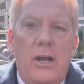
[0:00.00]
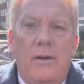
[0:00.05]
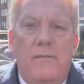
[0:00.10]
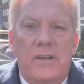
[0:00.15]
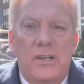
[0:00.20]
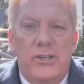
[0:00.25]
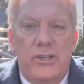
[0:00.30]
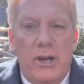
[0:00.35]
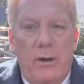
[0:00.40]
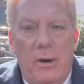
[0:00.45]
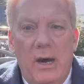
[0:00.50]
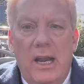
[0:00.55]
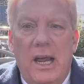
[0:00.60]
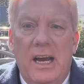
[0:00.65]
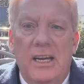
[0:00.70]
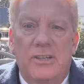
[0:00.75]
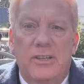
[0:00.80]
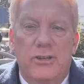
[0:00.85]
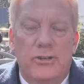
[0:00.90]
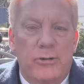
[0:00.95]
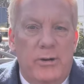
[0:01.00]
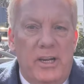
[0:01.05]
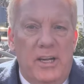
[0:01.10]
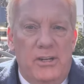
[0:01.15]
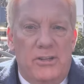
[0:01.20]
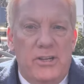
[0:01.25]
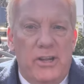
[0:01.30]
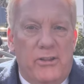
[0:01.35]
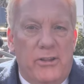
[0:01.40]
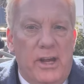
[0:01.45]
know, on this show, I like to treat
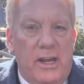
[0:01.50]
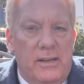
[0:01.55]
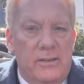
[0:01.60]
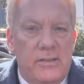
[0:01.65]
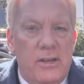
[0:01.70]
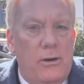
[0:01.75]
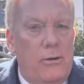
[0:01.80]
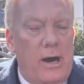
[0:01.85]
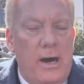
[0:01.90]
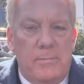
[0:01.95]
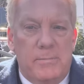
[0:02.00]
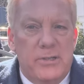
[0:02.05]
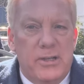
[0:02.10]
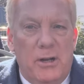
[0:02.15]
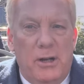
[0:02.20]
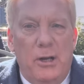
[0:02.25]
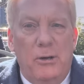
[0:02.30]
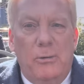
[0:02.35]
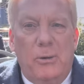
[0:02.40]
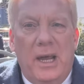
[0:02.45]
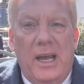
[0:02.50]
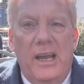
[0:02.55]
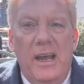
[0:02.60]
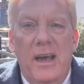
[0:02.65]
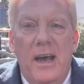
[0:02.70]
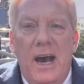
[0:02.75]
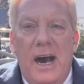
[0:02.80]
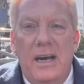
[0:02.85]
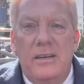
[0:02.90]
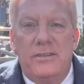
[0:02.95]
you to things. Oh, absolutely.
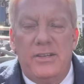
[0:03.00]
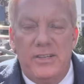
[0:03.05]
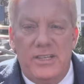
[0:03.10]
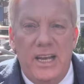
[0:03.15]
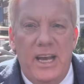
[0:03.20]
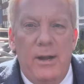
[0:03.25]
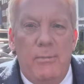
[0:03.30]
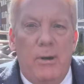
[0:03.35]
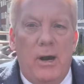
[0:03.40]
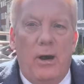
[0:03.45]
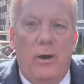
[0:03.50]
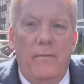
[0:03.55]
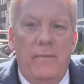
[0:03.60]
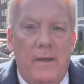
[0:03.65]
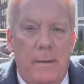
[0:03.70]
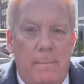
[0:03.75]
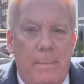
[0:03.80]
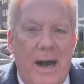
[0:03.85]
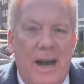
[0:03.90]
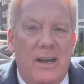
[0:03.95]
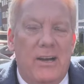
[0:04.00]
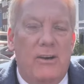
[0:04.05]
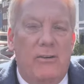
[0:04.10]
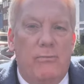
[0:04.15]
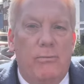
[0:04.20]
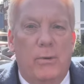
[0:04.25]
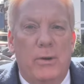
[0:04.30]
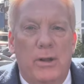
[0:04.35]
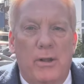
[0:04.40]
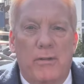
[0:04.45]
And today we're on the back
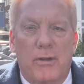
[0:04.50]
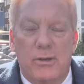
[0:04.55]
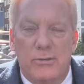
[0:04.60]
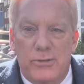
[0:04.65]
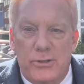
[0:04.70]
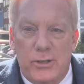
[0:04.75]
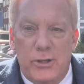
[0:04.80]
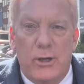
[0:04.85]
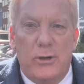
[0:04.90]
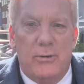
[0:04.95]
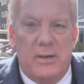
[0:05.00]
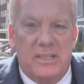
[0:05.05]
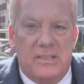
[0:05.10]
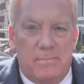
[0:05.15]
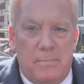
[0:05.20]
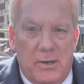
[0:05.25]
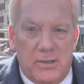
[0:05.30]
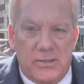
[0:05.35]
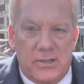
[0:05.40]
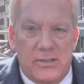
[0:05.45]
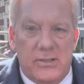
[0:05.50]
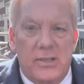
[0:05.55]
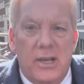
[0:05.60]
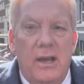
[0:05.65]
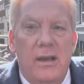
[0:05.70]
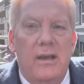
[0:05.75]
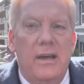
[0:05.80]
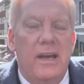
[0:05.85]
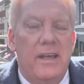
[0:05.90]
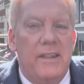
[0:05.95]
of one of those tourist buses
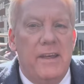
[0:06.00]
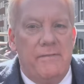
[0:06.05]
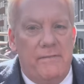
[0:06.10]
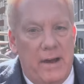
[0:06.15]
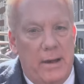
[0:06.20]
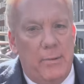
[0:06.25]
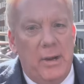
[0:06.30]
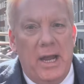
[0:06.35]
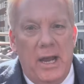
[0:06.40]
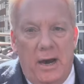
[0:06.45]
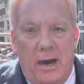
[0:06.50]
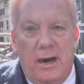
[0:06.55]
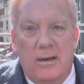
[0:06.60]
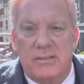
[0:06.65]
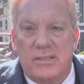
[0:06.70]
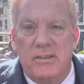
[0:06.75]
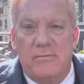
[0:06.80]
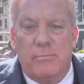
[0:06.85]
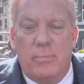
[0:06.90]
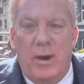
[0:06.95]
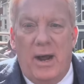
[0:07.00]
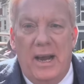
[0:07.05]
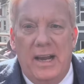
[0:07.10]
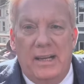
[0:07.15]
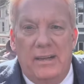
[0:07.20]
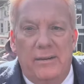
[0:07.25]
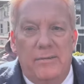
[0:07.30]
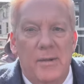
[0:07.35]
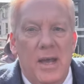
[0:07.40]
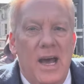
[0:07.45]
in the very heart of
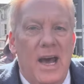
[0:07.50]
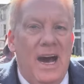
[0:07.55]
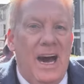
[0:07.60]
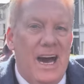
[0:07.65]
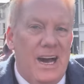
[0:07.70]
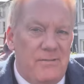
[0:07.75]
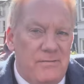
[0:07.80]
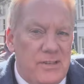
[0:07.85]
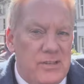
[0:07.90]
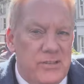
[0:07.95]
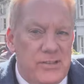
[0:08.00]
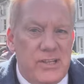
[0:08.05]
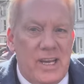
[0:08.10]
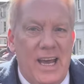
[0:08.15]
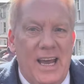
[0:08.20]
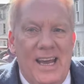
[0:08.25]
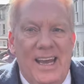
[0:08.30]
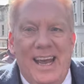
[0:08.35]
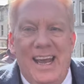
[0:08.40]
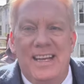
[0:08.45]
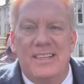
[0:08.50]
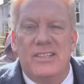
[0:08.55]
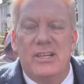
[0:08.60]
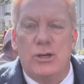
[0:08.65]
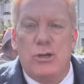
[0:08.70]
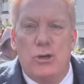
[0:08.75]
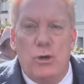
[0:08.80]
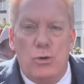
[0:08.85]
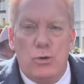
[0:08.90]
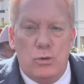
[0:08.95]
Brighton. I have to say, it's a
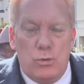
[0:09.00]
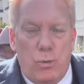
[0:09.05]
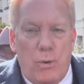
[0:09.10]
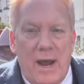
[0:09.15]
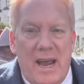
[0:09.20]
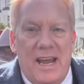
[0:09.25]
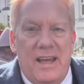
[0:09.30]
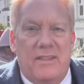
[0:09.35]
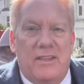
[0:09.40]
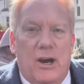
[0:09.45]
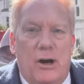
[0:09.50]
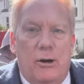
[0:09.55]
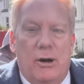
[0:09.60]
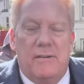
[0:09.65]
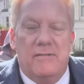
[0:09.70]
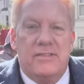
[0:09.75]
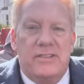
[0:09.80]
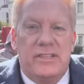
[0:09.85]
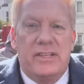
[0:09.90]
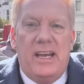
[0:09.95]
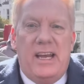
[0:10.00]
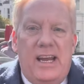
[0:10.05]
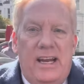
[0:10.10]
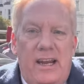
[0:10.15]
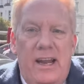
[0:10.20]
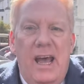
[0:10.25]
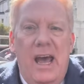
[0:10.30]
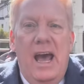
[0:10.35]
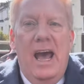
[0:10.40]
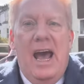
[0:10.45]
good way, though, of
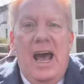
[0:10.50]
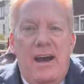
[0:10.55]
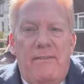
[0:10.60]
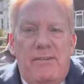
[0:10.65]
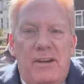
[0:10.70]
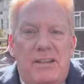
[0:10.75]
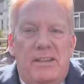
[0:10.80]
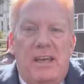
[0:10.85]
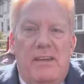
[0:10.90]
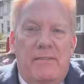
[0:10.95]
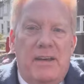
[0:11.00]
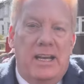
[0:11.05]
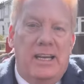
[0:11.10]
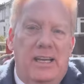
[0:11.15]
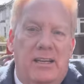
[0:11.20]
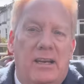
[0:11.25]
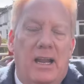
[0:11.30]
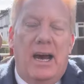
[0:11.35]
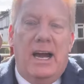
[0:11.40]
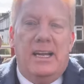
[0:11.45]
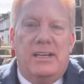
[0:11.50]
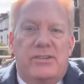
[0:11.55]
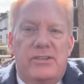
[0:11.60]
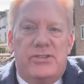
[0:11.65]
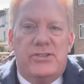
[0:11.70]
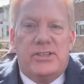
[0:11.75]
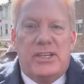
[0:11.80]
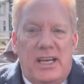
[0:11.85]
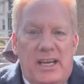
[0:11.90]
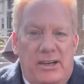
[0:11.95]
seeing everything that you'd like
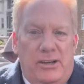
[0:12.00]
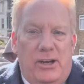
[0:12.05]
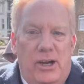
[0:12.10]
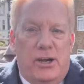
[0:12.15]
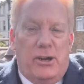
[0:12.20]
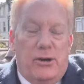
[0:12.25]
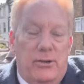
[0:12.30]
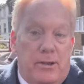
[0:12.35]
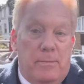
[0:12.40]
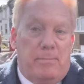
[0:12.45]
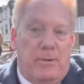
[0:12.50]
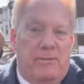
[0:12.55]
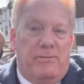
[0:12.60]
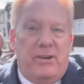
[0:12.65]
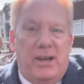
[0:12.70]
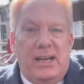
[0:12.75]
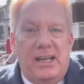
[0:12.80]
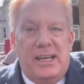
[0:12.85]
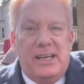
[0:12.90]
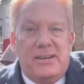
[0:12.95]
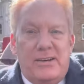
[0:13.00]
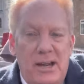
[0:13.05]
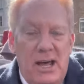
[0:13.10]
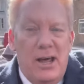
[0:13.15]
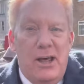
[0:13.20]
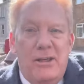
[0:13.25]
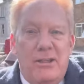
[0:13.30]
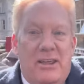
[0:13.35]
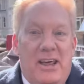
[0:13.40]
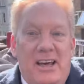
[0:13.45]
to see. You know, the pavilion,
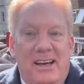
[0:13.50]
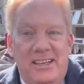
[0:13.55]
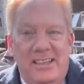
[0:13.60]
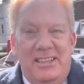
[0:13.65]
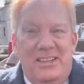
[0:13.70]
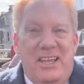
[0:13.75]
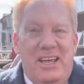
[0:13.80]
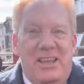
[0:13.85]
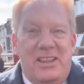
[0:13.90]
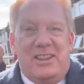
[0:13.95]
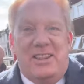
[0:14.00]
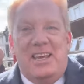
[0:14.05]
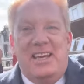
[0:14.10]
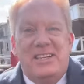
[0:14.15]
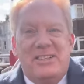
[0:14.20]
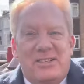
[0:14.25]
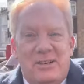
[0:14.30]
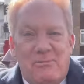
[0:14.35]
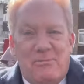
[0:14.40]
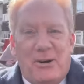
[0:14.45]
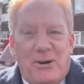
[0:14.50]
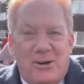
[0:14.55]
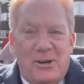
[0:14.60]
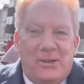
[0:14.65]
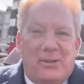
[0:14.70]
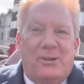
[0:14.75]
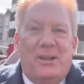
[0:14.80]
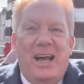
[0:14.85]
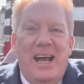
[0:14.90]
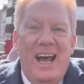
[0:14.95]
the Theatre
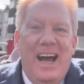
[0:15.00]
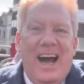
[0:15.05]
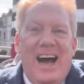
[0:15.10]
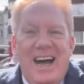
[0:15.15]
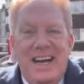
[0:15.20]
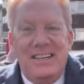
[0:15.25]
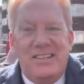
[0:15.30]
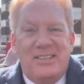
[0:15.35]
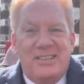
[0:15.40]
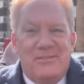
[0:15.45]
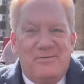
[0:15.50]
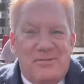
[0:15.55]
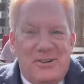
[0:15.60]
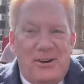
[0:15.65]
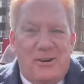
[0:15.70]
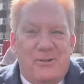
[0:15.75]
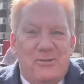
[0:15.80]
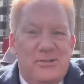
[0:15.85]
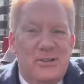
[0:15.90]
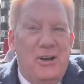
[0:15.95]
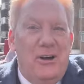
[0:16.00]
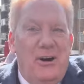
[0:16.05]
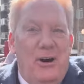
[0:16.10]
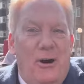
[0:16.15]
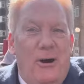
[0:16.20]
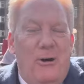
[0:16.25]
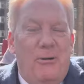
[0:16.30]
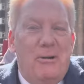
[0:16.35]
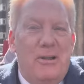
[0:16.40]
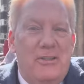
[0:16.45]
Royal, and, of course,
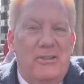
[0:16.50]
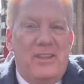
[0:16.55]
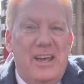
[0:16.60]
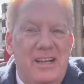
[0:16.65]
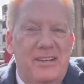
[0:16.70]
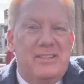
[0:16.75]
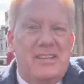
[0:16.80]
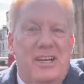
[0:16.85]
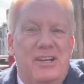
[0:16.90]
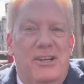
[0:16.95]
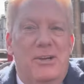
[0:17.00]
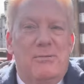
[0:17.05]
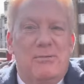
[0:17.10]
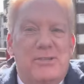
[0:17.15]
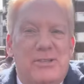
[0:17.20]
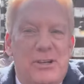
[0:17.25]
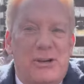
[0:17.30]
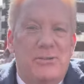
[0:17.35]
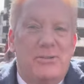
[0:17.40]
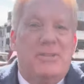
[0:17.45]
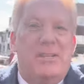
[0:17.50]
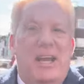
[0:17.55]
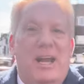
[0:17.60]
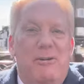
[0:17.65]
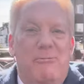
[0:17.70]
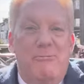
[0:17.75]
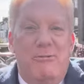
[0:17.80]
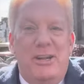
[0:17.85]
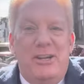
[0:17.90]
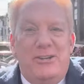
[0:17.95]
all the things that you associate
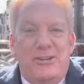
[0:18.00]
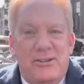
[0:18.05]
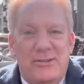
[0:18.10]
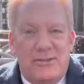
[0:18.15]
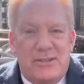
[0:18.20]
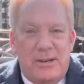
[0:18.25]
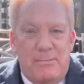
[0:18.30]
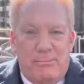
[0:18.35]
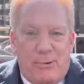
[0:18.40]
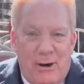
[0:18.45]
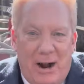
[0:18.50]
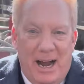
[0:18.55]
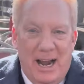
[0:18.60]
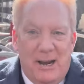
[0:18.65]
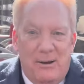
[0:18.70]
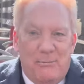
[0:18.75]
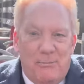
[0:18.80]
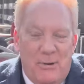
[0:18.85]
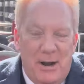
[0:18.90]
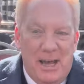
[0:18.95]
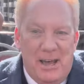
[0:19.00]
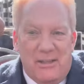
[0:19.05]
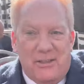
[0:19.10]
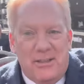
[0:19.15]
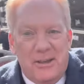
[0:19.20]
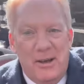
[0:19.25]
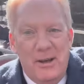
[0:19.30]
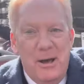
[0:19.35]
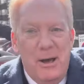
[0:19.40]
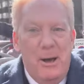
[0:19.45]
Regency Brighton
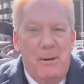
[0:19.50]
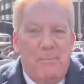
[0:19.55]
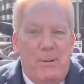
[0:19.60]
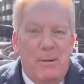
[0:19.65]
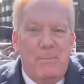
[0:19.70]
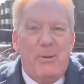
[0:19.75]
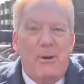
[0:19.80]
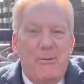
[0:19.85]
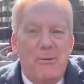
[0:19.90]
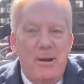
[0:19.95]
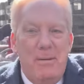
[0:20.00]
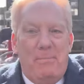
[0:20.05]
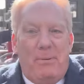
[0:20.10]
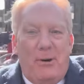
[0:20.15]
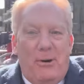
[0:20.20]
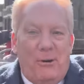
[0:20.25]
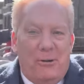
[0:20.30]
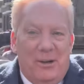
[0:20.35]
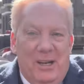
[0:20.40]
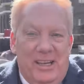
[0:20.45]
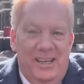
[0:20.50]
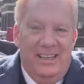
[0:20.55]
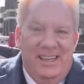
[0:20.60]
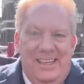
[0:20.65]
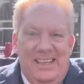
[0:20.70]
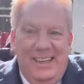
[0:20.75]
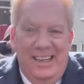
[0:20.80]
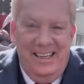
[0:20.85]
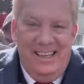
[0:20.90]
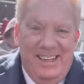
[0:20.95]
with. But more
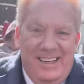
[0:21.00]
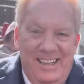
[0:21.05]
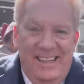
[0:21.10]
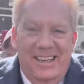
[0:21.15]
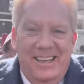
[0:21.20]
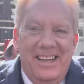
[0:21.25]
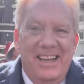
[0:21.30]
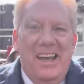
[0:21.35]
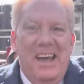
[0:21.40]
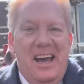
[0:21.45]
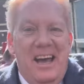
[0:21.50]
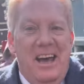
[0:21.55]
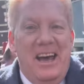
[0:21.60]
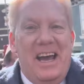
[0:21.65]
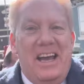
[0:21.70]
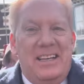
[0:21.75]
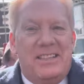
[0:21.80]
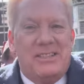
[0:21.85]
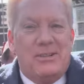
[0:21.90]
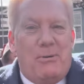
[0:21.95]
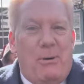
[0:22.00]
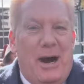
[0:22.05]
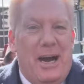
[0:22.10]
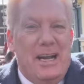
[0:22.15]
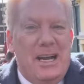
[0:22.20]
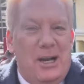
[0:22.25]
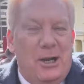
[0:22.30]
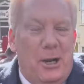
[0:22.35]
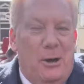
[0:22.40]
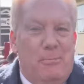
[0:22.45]
importantly, it's
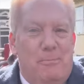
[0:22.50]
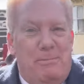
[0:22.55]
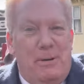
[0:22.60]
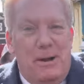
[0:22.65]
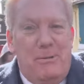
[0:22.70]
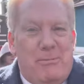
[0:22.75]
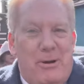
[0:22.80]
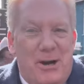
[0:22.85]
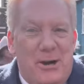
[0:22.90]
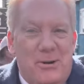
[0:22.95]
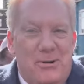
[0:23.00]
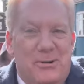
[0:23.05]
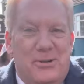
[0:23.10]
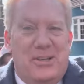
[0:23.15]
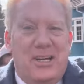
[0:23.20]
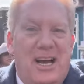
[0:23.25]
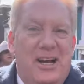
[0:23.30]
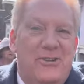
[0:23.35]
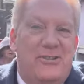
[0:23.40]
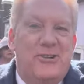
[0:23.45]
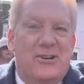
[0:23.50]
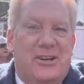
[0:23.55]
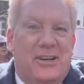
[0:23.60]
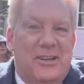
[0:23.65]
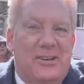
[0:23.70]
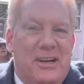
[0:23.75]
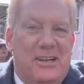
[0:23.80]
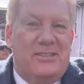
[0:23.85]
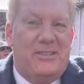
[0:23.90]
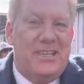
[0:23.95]
quite a lumpy road, as you
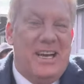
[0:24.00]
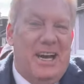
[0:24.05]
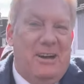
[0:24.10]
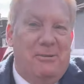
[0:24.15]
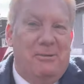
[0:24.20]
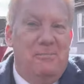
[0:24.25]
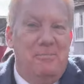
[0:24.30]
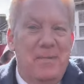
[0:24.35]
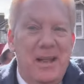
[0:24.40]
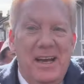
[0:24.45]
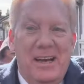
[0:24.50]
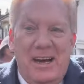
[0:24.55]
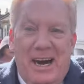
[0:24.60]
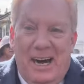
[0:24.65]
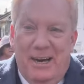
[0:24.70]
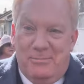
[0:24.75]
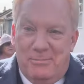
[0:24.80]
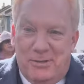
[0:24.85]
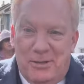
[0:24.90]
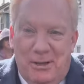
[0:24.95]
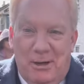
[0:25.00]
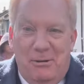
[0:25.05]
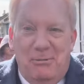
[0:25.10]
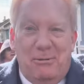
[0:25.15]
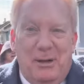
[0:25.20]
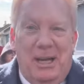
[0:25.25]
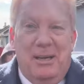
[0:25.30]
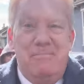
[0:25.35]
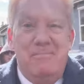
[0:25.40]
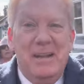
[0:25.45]
can tell.
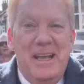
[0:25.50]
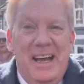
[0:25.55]
Absolutely.